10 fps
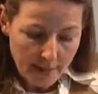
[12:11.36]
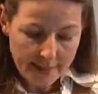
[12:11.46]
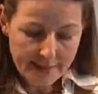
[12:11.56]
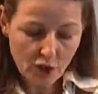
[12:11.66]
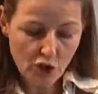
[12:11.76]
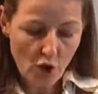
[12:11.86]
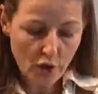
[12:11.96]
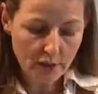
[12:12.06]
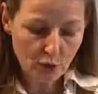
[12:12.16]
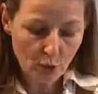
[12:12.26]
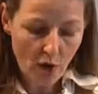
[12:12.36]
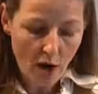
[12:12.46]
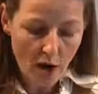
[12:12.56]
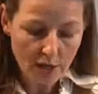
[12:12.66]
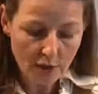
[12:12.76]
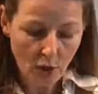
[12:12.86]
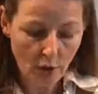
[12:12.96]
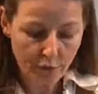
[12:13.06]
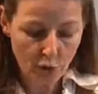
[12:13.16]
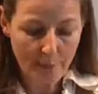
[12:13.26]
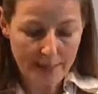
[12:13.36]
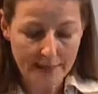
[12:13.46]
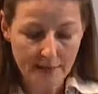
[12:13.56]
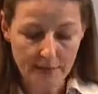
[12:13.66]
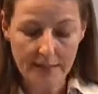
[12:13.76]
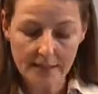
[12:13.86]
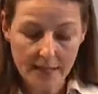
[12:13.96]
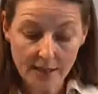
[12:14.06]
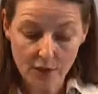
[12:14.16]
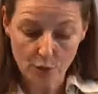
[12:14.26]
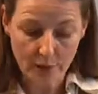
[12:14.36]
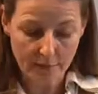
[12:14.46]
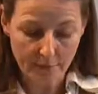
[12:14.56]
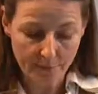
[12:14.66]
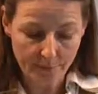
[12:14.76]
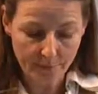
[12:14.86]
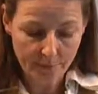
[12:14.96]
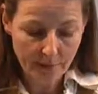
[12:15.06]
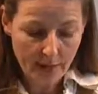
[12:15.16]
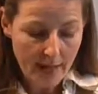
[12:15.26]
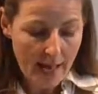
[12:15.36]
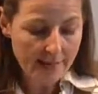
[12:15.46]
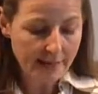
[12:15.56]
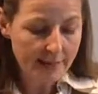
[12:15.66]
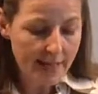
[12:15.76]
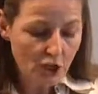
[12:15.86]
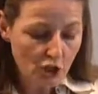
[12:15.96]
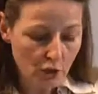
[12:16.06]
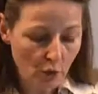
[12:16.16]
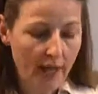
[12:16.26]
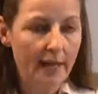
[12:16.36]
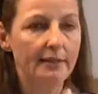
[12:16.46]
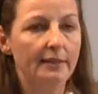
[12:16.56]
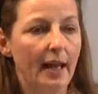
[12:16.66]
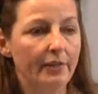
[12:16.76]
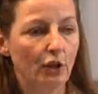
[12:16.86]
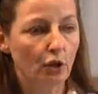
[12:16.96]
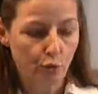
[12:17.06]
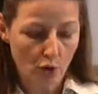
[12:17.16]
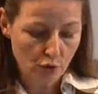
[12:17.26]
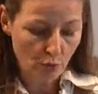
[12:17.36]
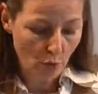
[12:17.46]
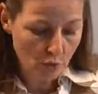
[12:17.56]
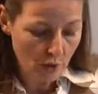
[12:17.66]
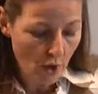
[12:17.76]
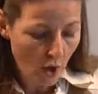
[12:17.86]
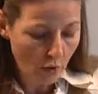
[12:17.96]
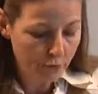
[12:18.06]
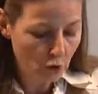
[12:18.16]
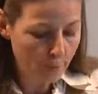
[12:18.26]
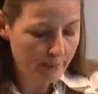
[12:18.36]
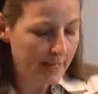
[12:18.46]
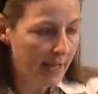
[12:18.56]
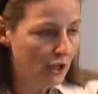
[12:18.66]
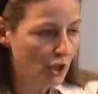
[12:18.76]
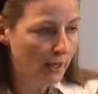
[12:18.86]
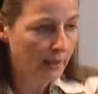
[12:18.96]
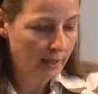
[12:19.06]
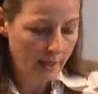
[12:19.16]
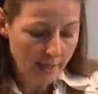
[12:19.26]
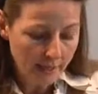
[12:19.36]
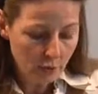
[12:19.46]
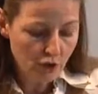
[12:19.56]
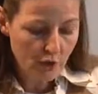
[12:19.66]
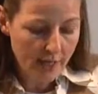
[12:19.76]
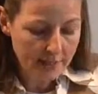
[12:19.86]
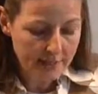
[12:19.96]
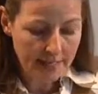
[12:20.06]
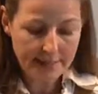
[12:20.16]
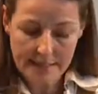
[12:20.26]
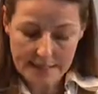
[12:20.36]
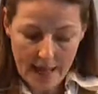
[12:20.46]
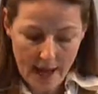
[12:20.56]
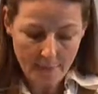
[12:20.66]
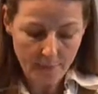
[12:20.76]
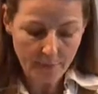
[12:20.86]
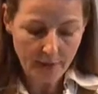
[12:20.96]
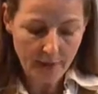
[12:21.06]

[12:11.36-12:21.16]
It is a journey to the heart of humanity's history. As a nation located at the crossroad of Europe and Asia, Christianity and Islam,